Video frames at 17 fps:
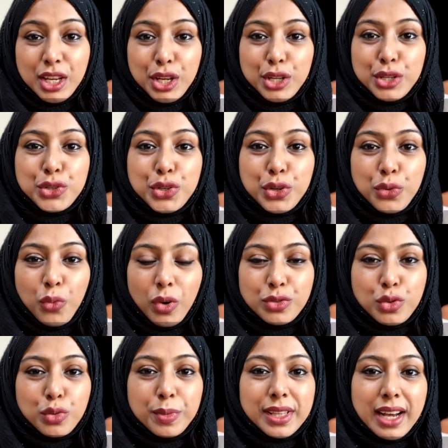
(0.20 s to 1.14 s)
Do you want
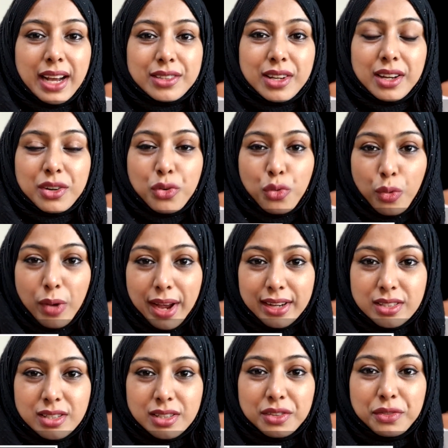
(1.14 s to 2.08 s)
to be that
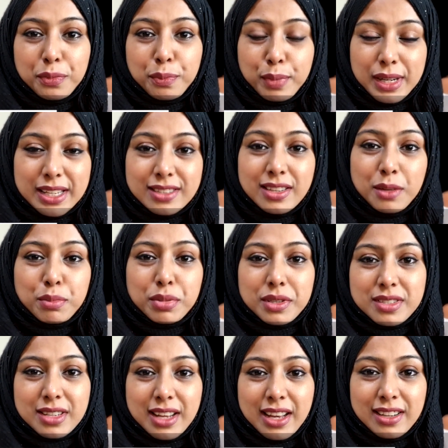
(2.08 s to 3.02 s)
attractive, pleasing
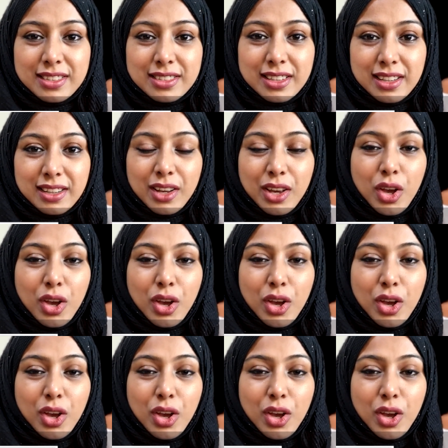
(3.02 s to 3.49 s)
personality,